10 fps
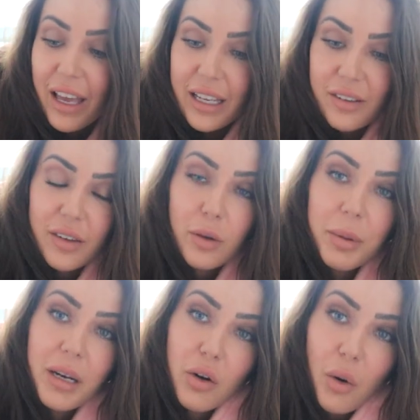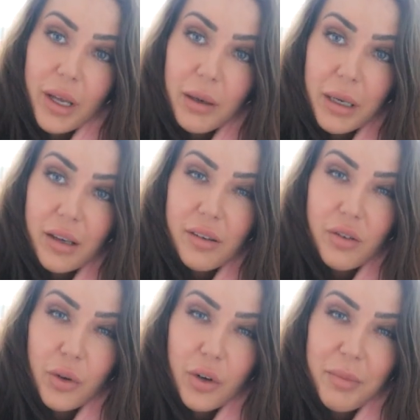it is a little bit annoying because
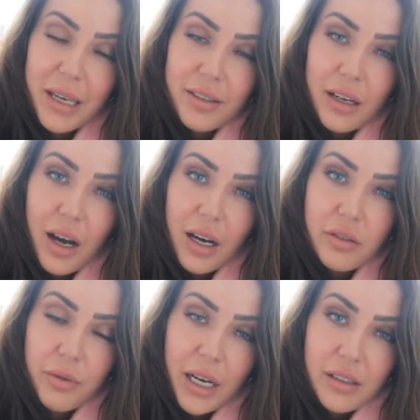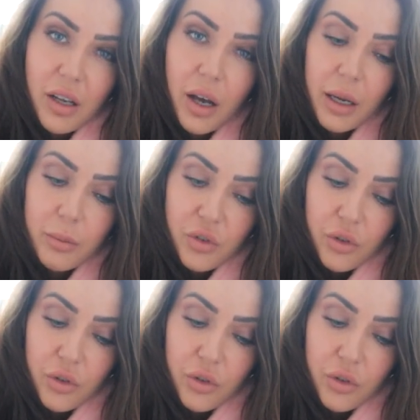it sort of makes it hard to find time